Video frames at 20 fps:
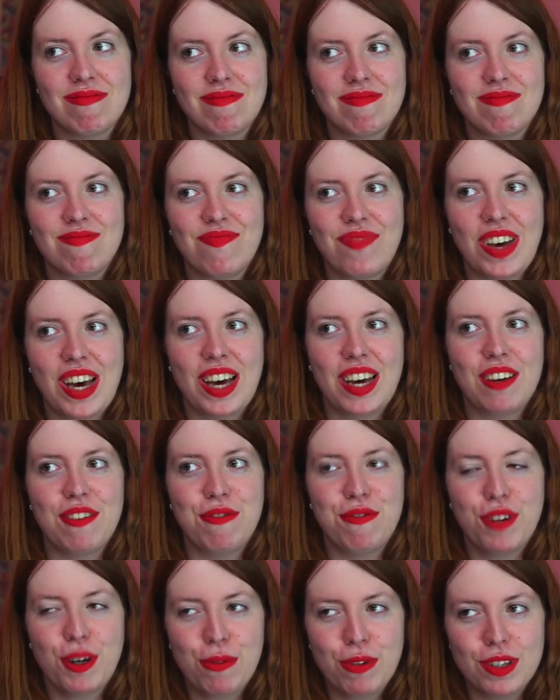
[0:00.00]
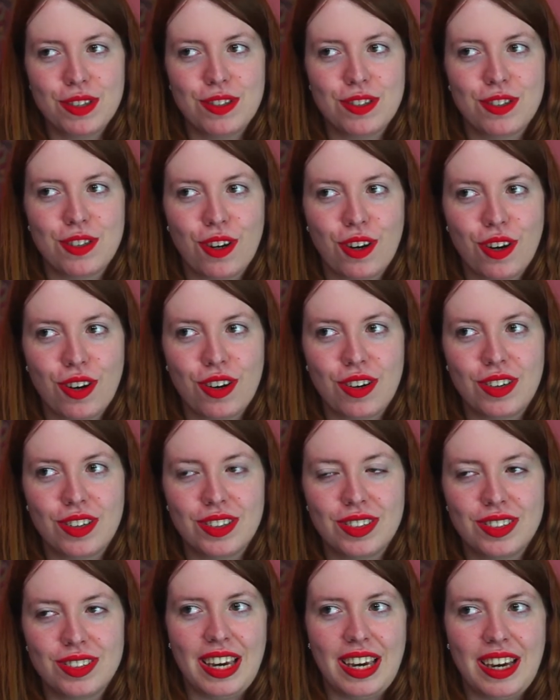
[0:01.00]
My favorite
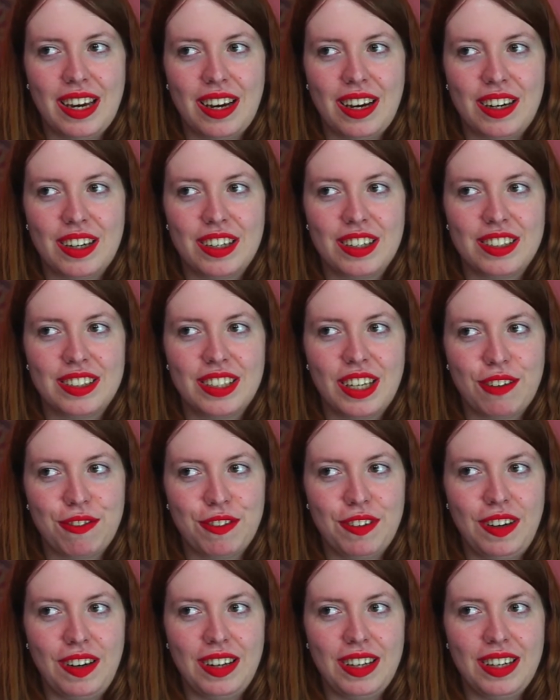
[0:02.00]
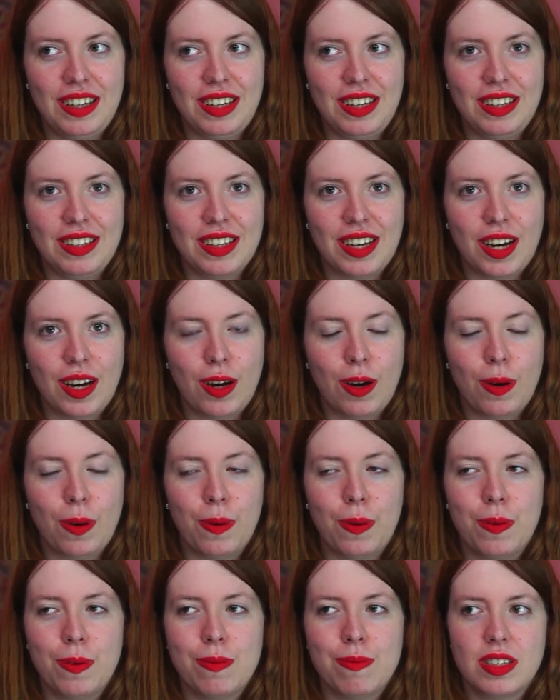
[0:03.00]
songs are definitely
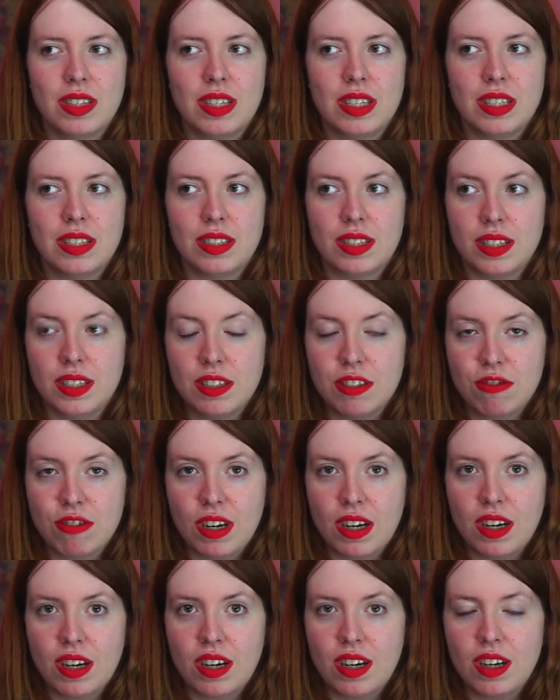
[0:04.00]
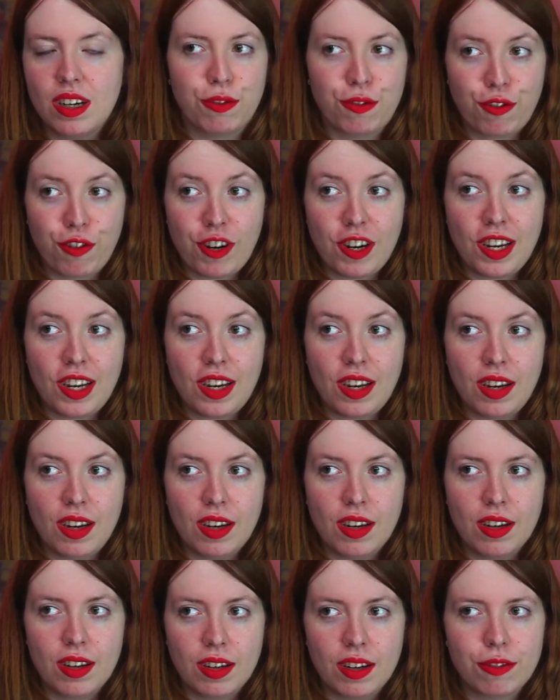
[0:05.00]
now Cassandra, Free,
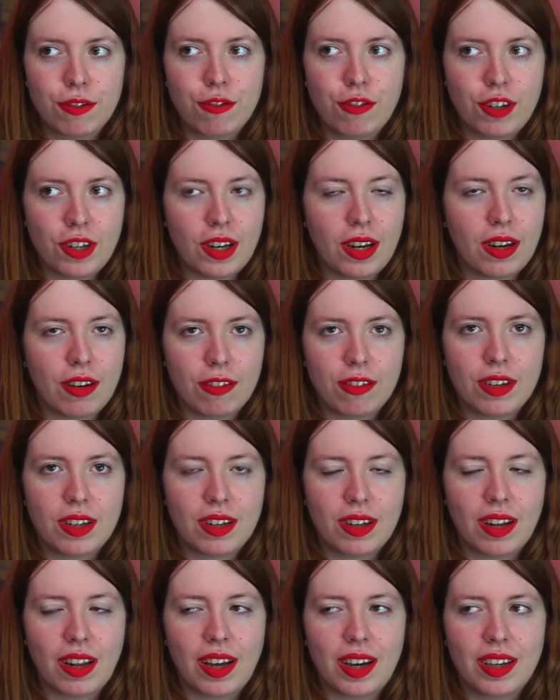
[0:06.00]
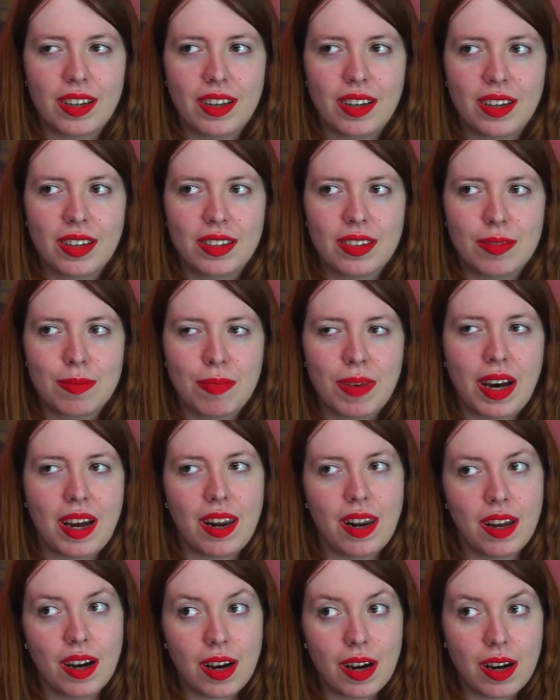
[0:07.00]
I really like it. My
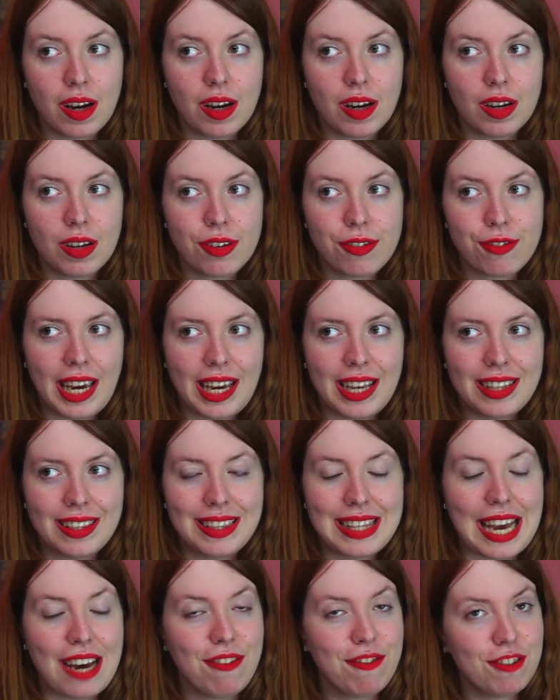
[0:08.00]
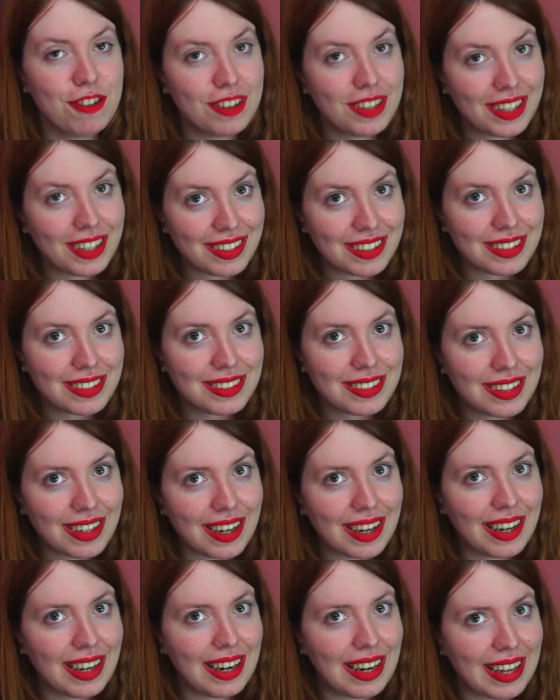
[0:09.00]
Love, Daffodil,
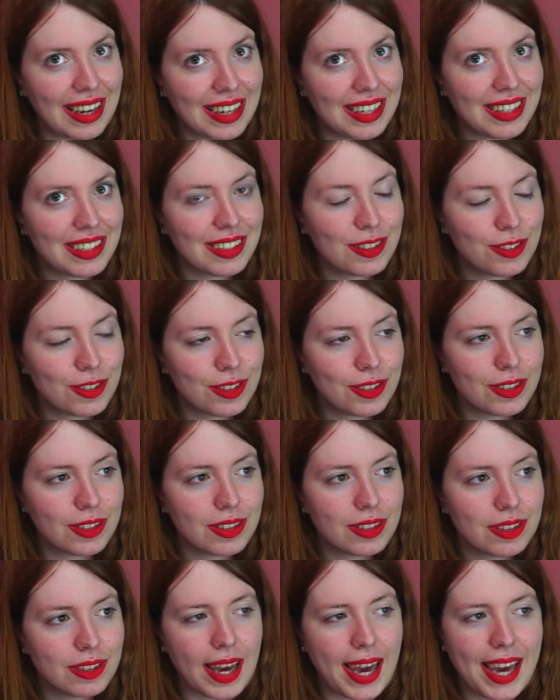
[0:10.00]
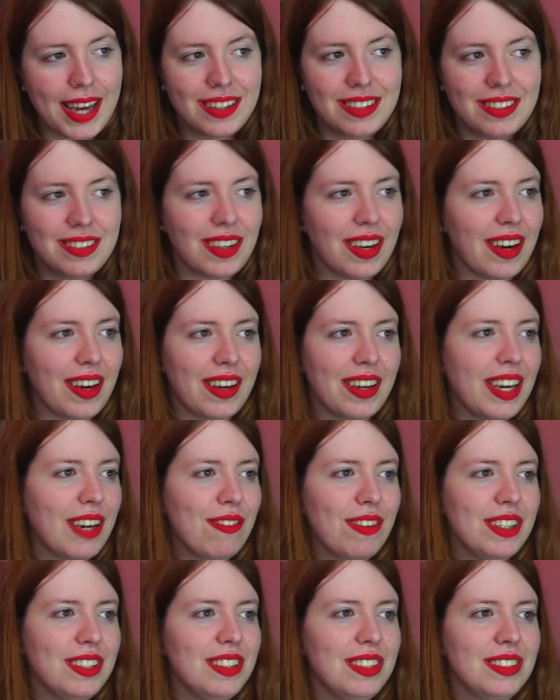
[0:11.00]
I like it too. And yeah,
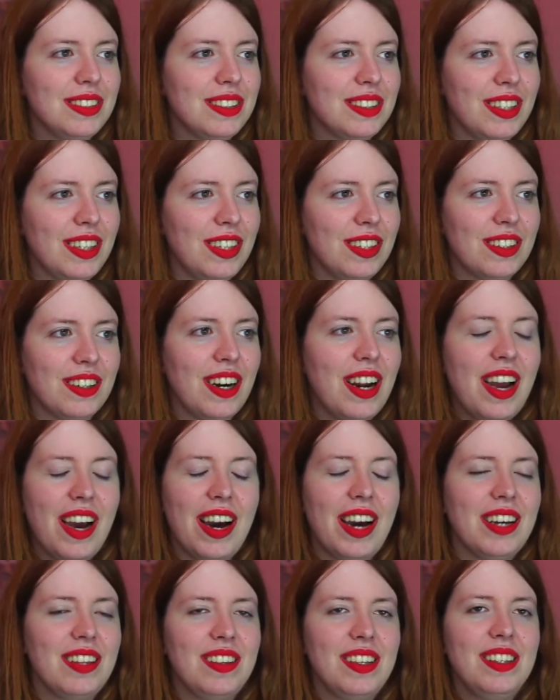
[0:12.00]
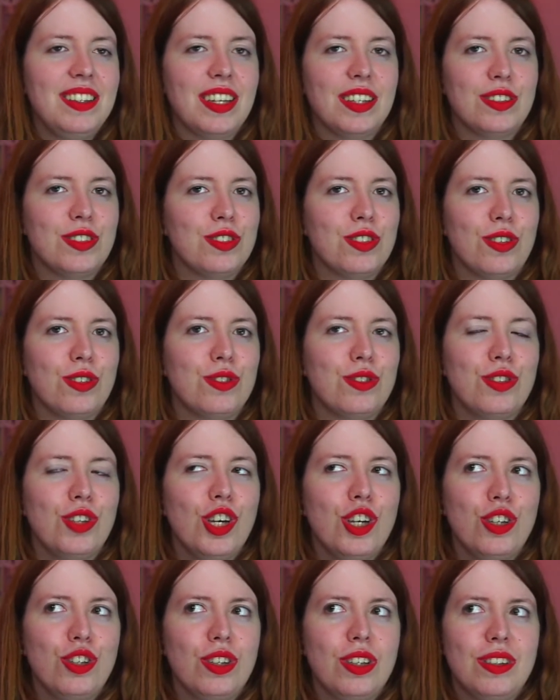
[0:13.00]
Heaven is Here. I think that song,
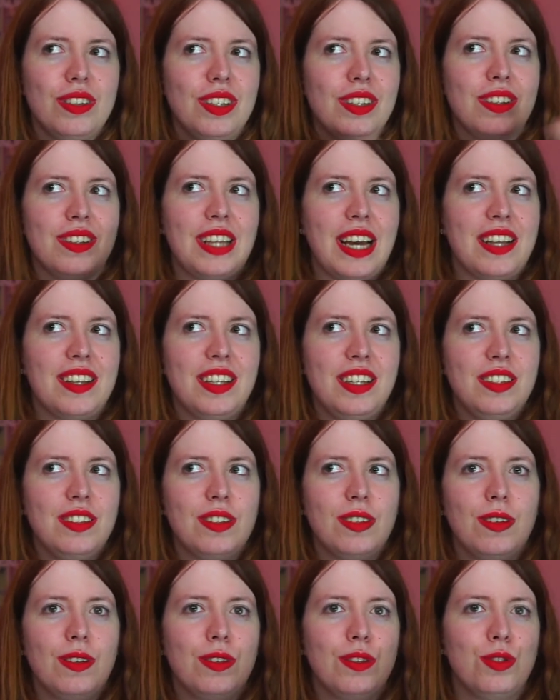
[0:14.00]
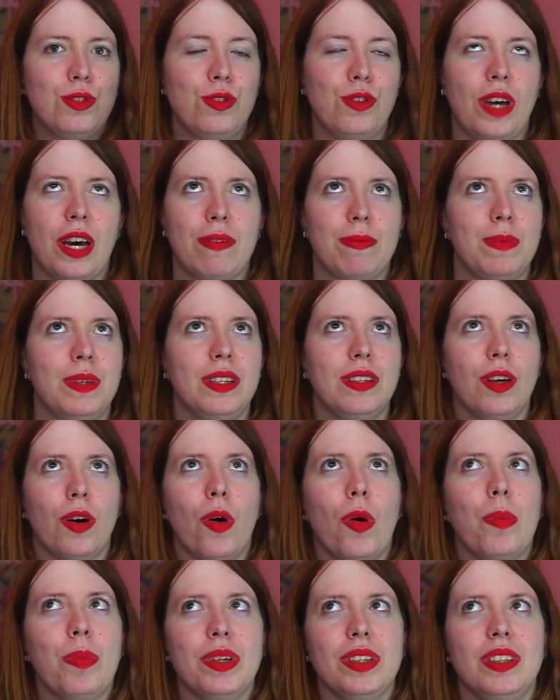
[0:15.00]
that interlude should have been the
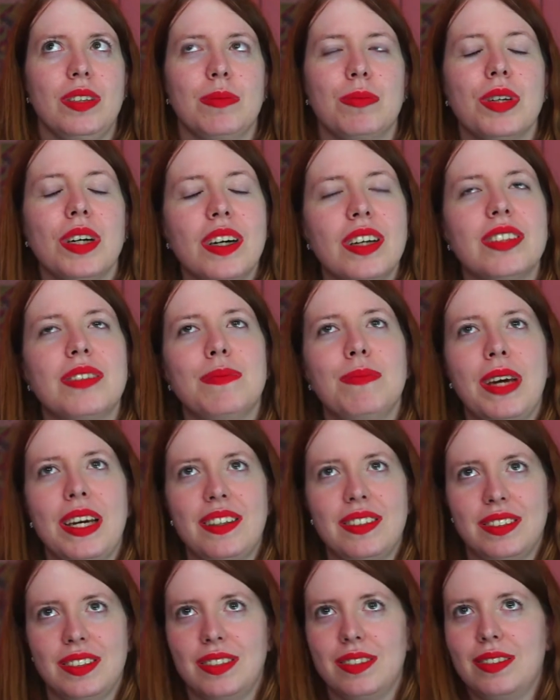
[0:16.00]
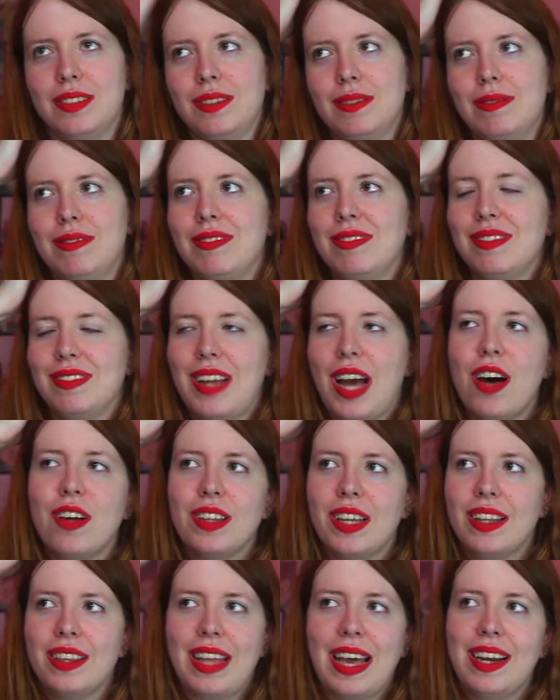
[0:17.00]
opening, but makes sense. Now
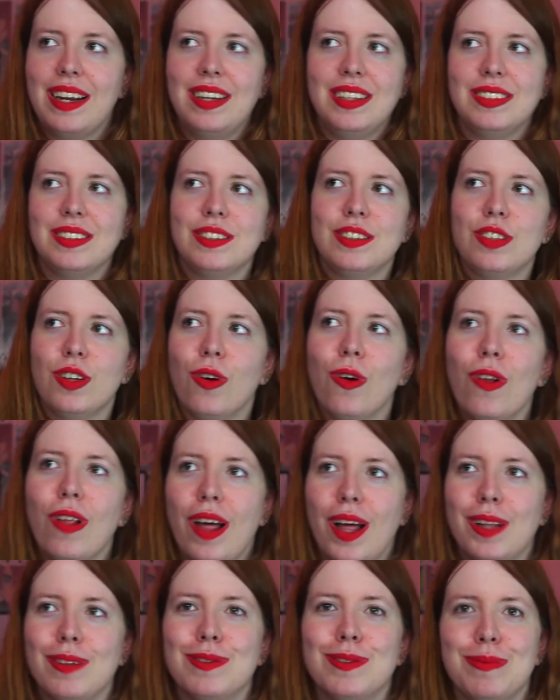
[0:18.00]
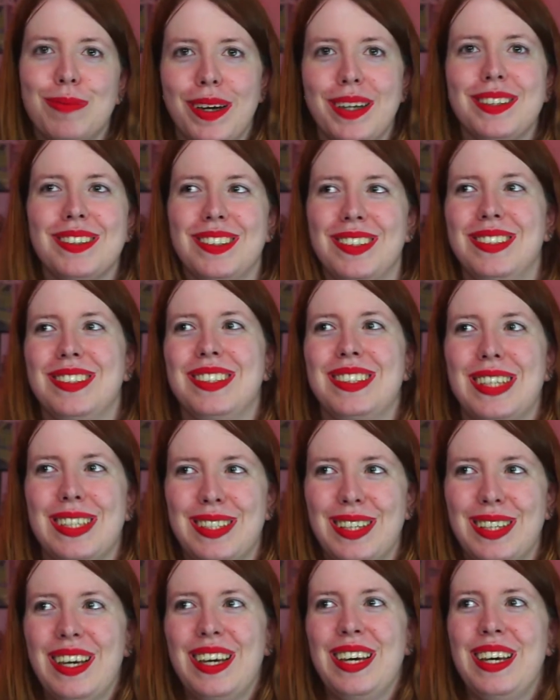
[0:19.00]
that I listen the whole album, makes sense that
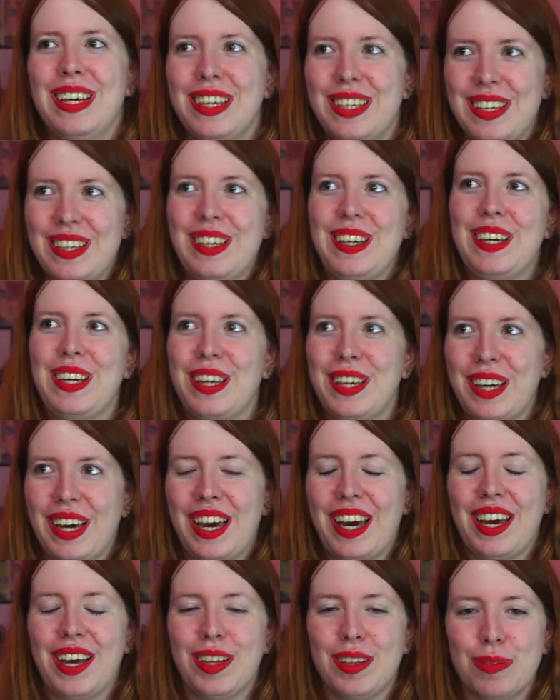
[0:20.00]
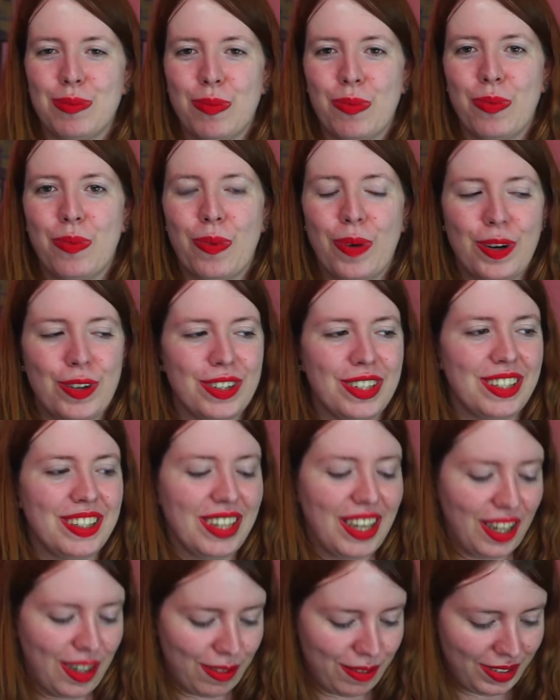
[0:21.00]
King and Morning
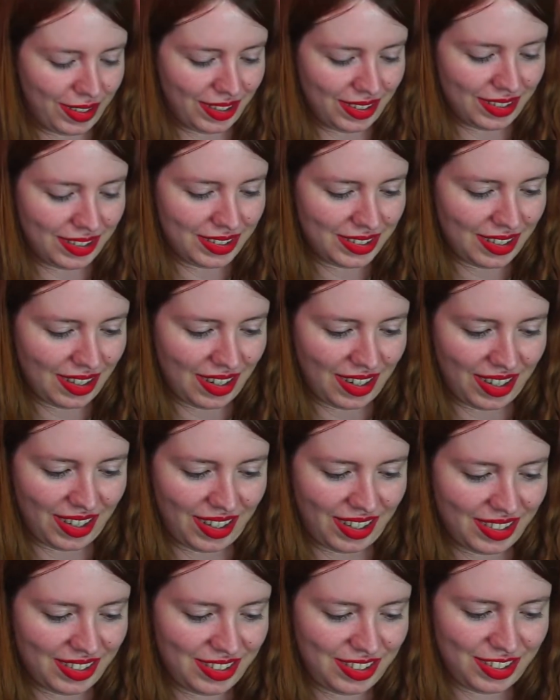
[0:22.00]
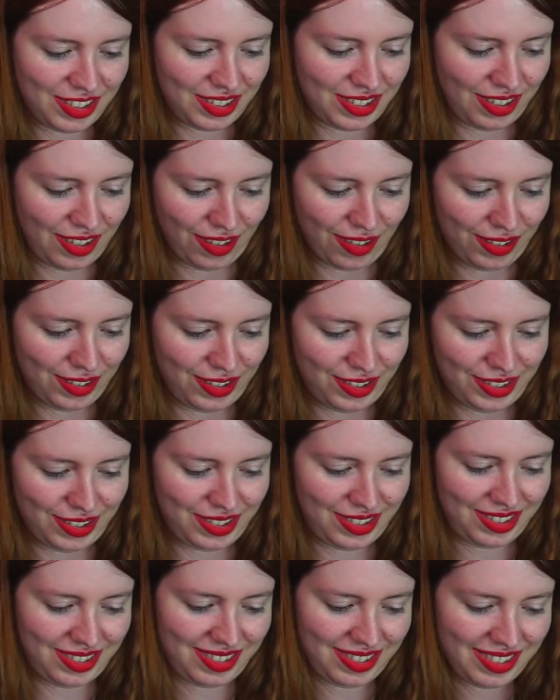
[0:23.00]
Elvis are just, just
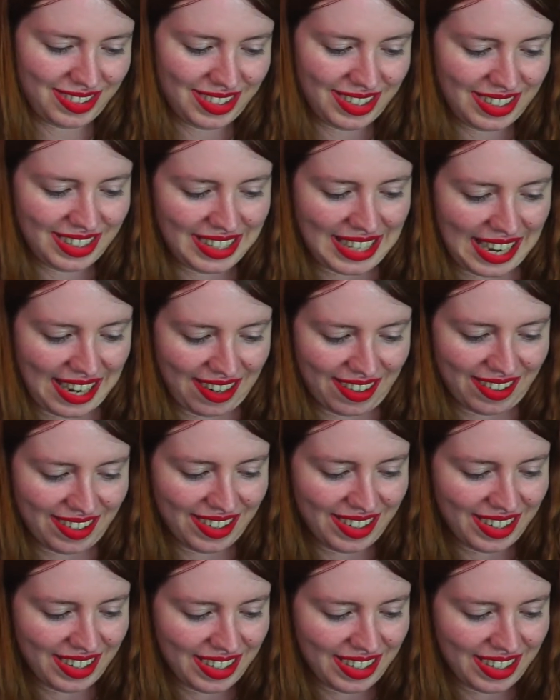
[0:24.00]
there.